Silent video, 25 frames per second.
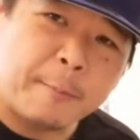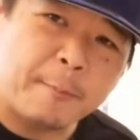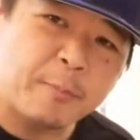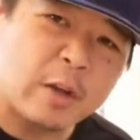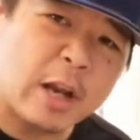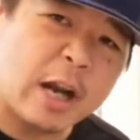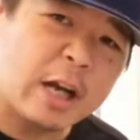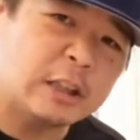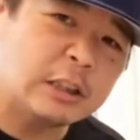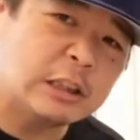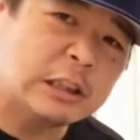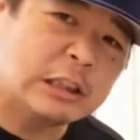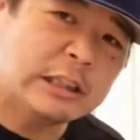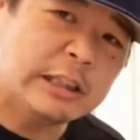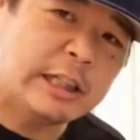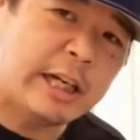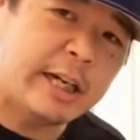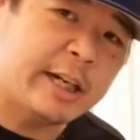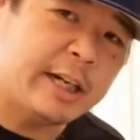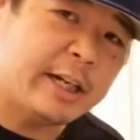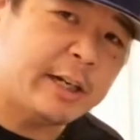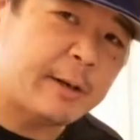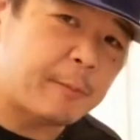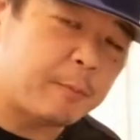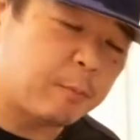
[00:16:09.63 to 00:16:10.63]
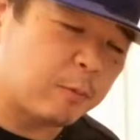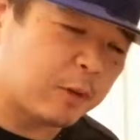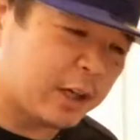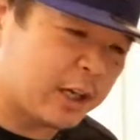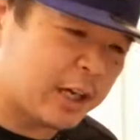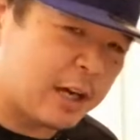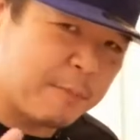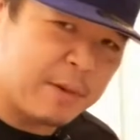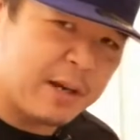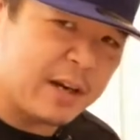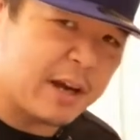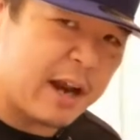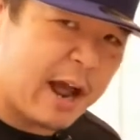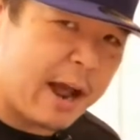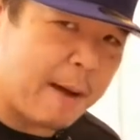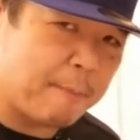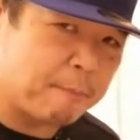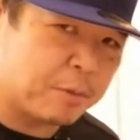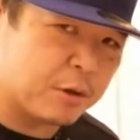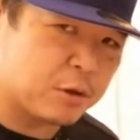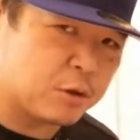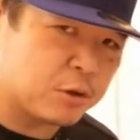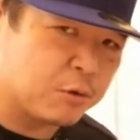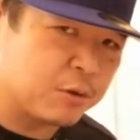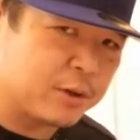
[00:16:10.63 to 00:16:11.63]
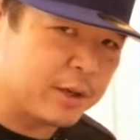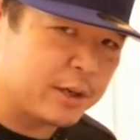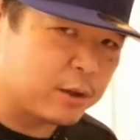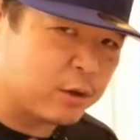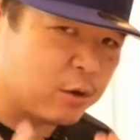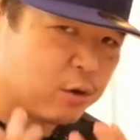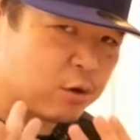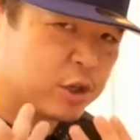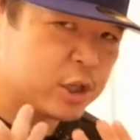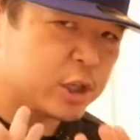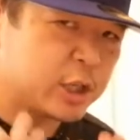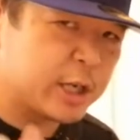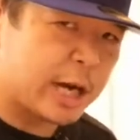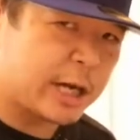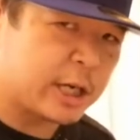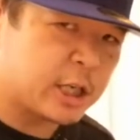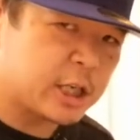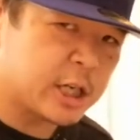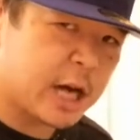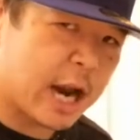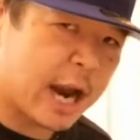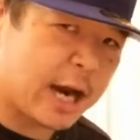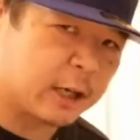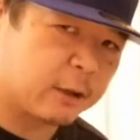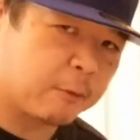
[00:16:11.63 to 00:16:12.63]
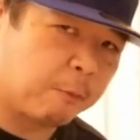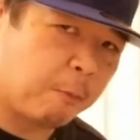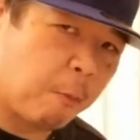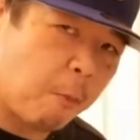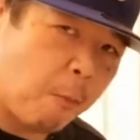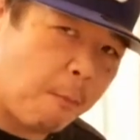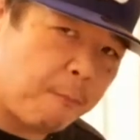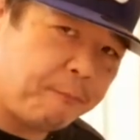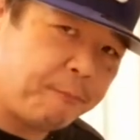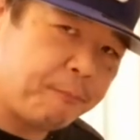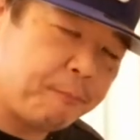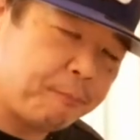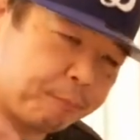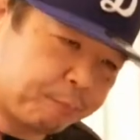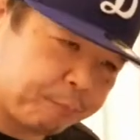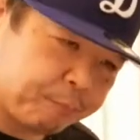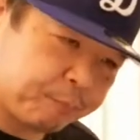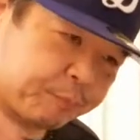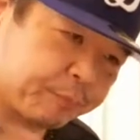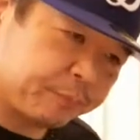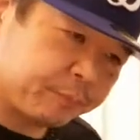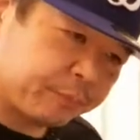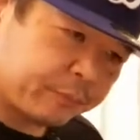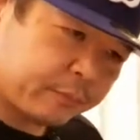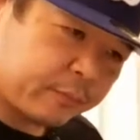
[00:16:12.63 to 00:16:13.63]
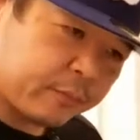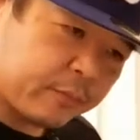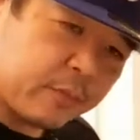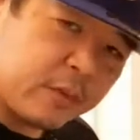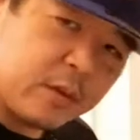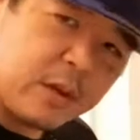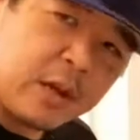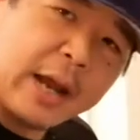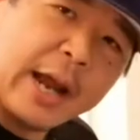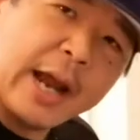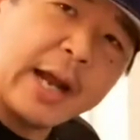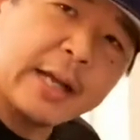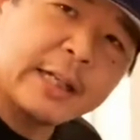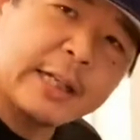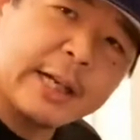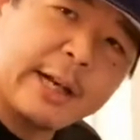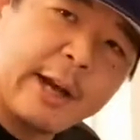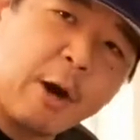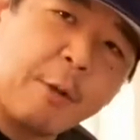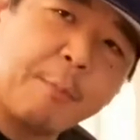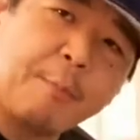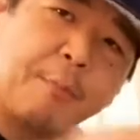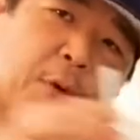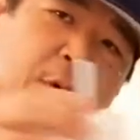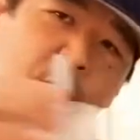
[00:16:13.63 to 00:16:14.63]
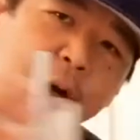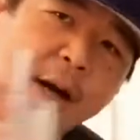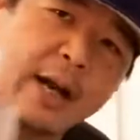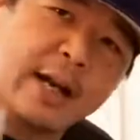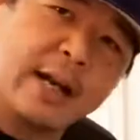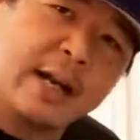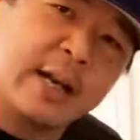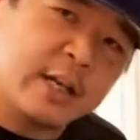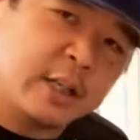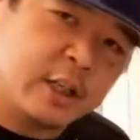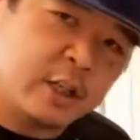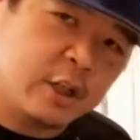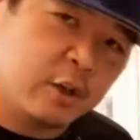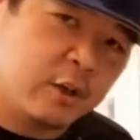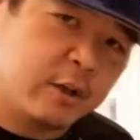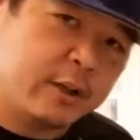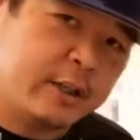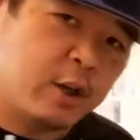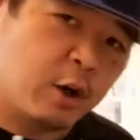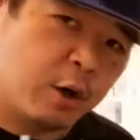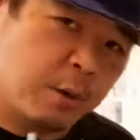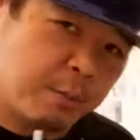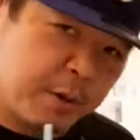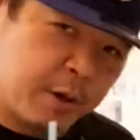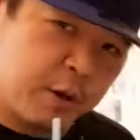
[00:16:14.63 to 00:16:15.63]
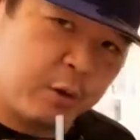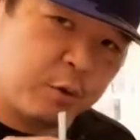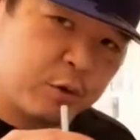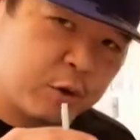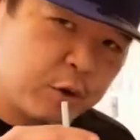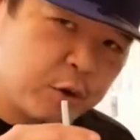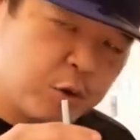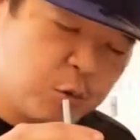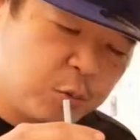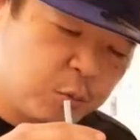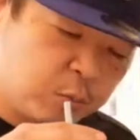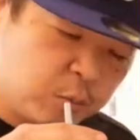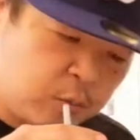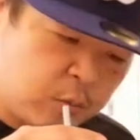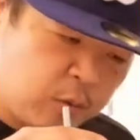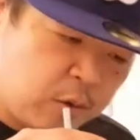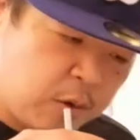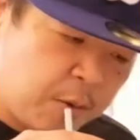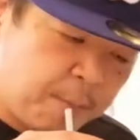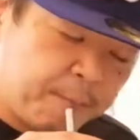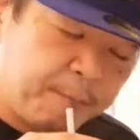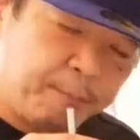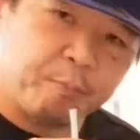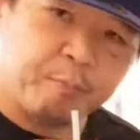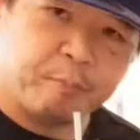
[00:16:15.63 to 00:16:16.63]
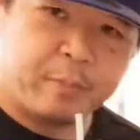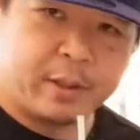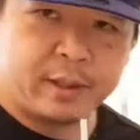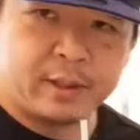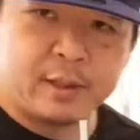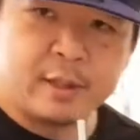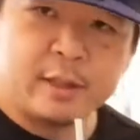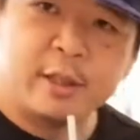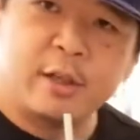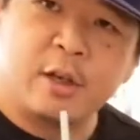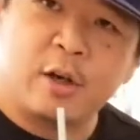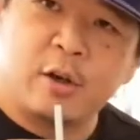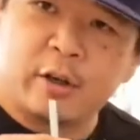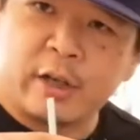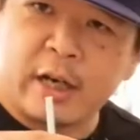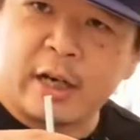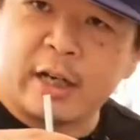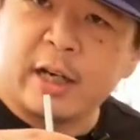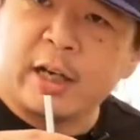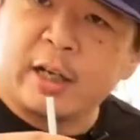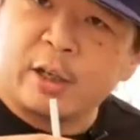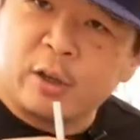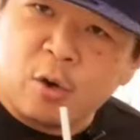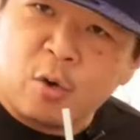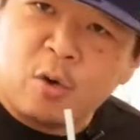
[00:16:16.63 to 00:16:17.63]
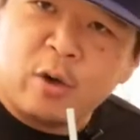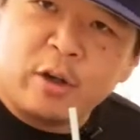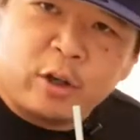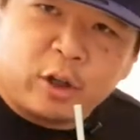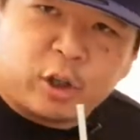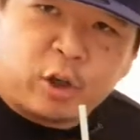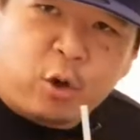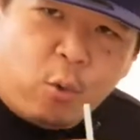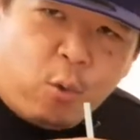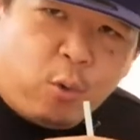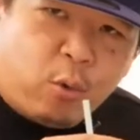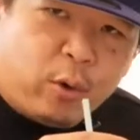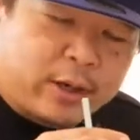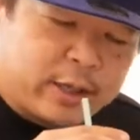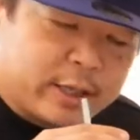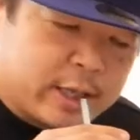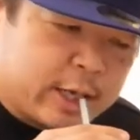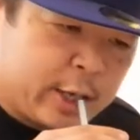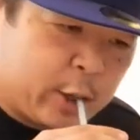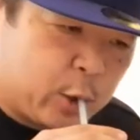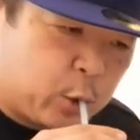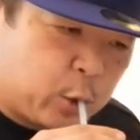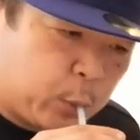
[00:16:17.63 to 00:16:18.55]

Actually, they gave me an opportunity to go to Shake Shack at the airport at Incheon Terminal 2 because, you gotta go in the quarantine.